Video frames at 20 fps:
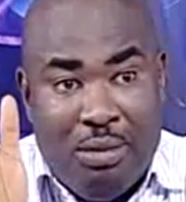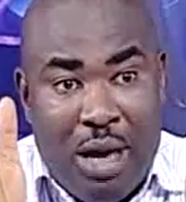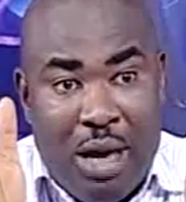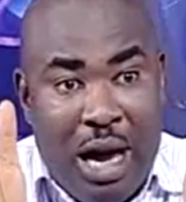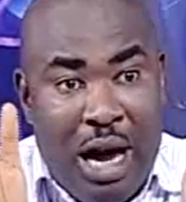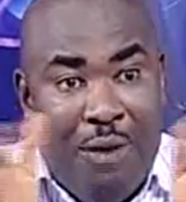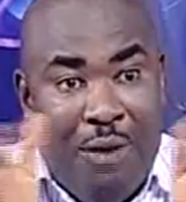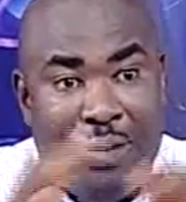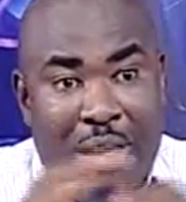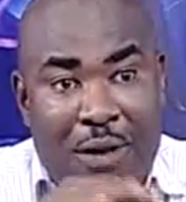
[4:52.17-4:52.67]

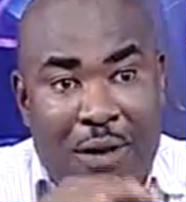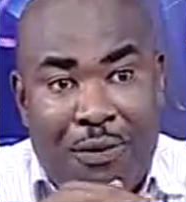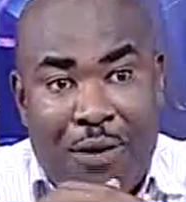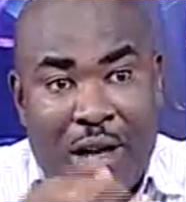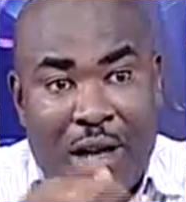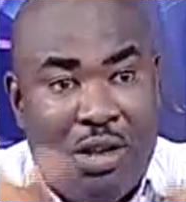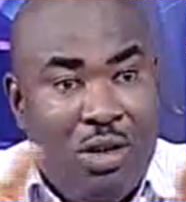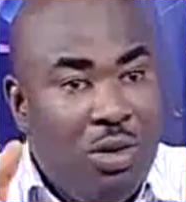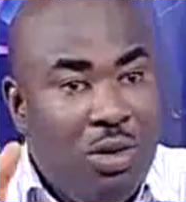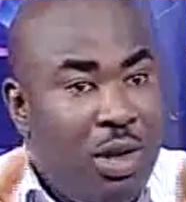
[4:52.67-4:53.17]
After
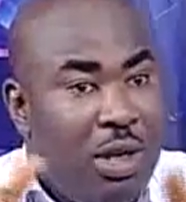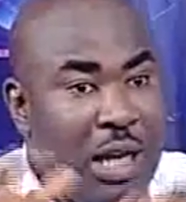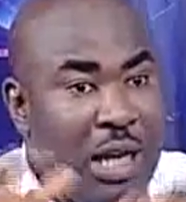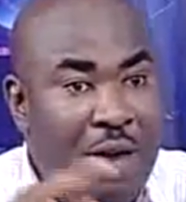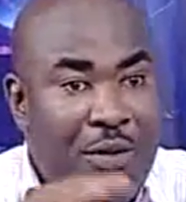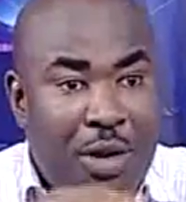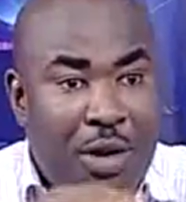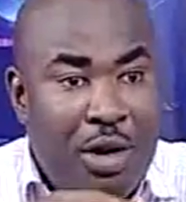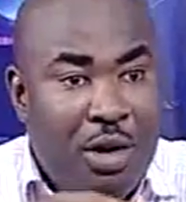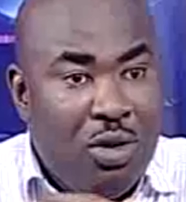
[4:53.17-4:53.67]
fasting, you think that
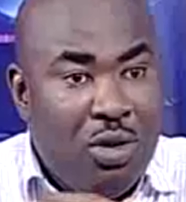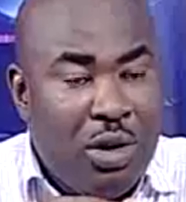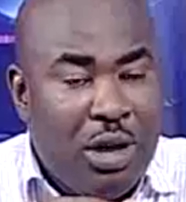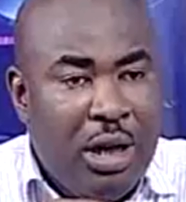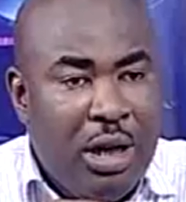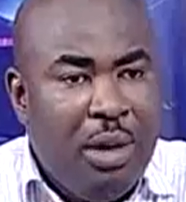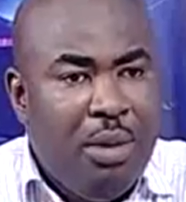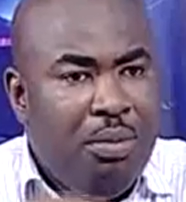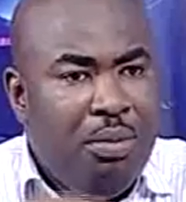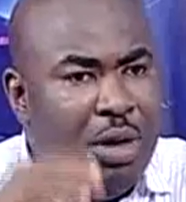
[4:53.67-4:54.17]
everything is okay.
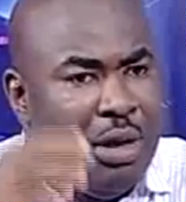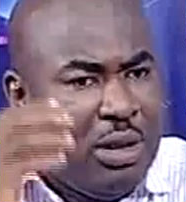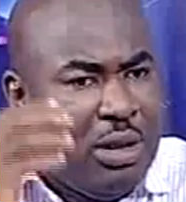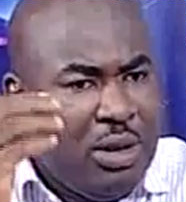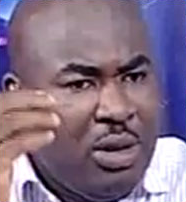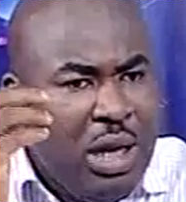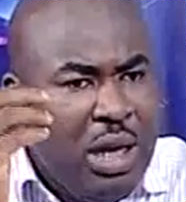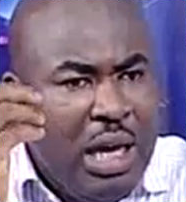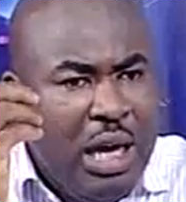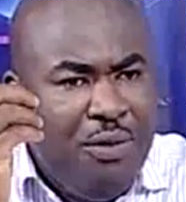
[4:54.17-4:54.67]
But
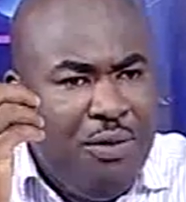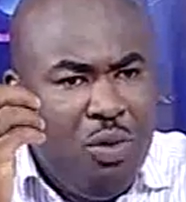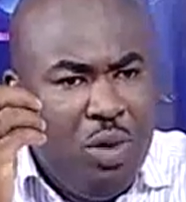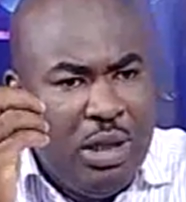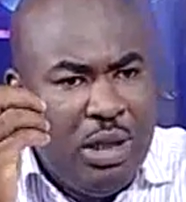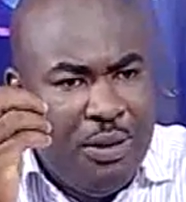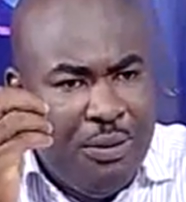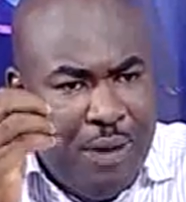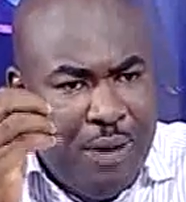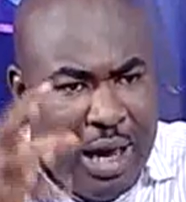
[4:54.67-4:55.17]
even with
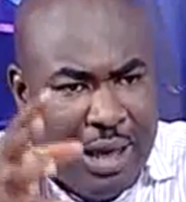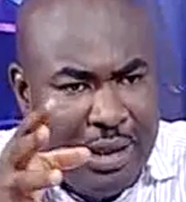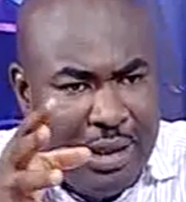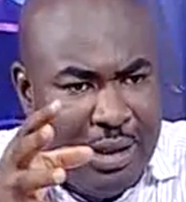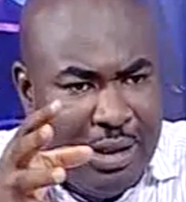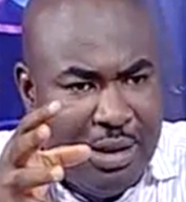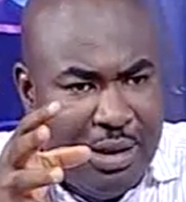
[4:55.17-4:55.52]
the fast